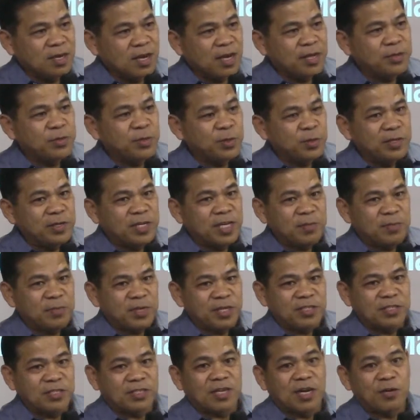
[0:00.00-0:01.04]
I told them,
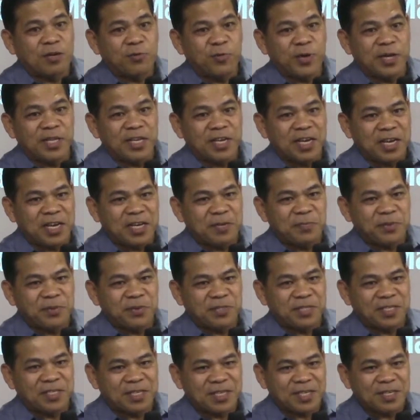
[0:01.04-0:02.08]
it's our wedding
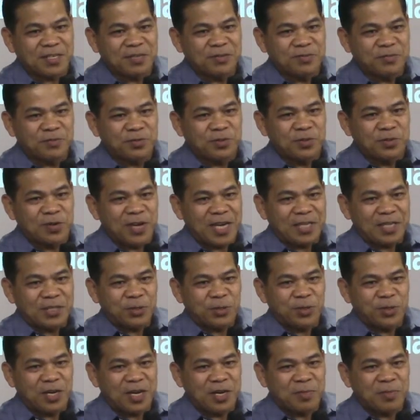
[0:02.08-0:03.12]
anniversary. Would you like
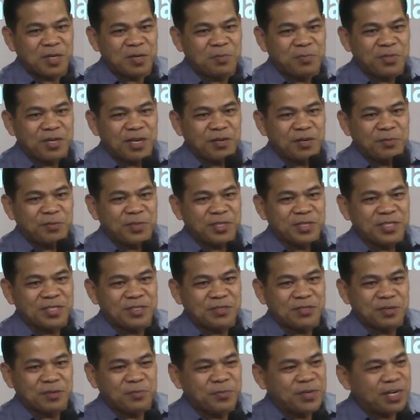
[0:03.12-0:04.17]
to come and be our
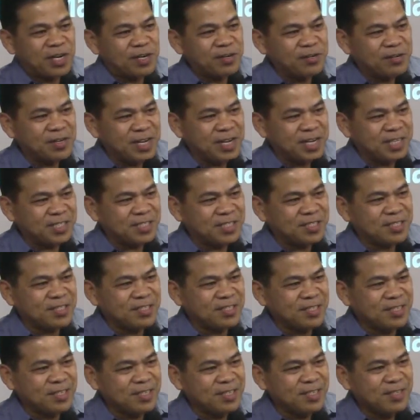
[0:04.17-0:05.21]
visitor, be our
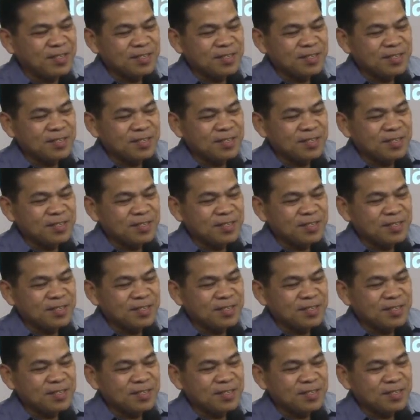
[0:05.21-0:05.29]
guest?